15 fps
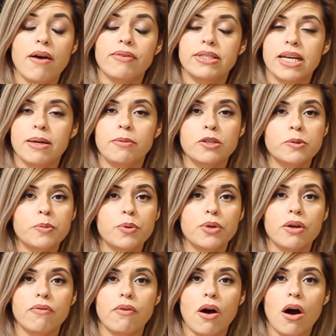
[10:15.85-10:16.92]
tablespoon
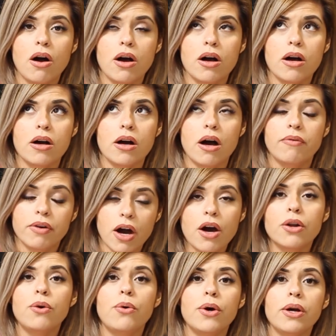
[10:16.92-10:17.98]
of
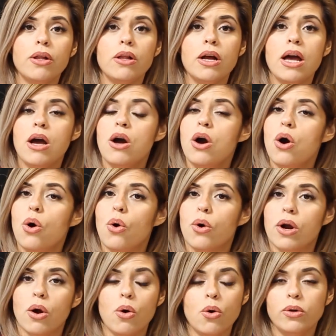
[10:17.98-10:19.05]
avocado oil
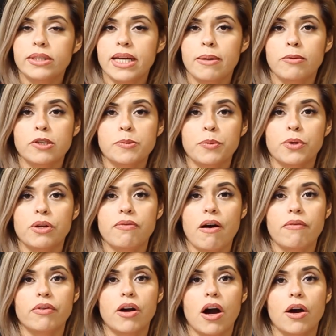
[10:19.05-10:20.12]
or a whole tablespoon of
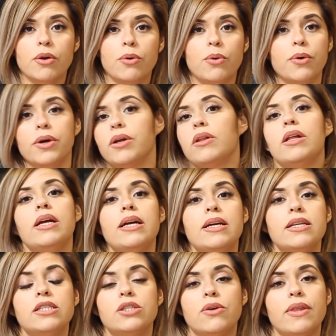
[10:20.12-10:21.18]
avocado oil.
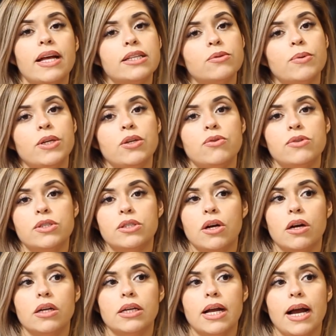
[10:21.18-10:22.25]
So that's when you
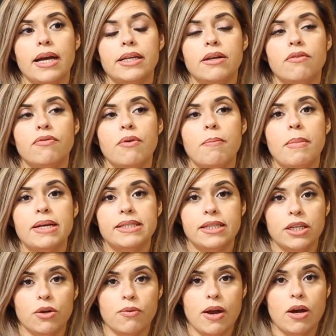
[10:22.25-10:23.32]
start kind of
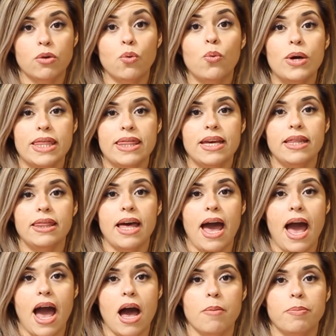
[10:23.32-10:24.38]
messing around within
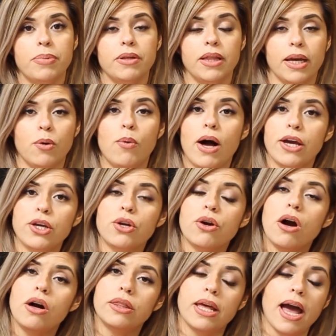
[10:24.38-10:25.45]
the app. Like while you're
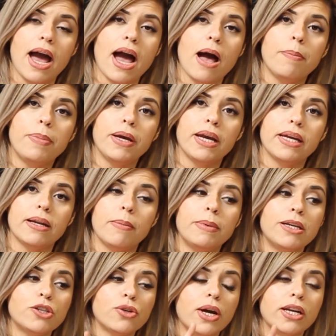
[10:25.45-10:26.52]
on the app, and I'm
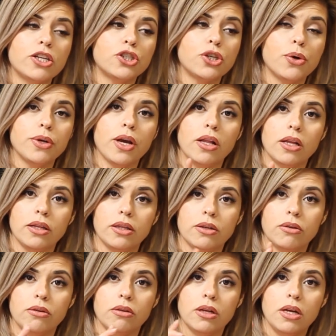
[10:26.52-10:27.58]
going to try to show y'all a
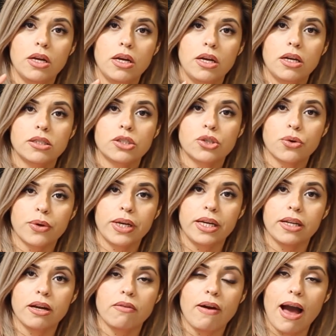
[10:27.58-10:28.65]
little
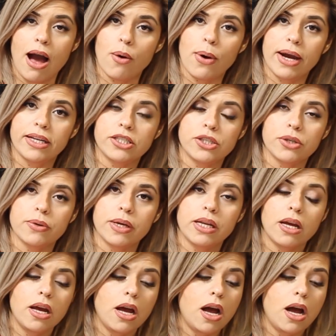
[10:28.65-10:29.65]
screen of how I do it.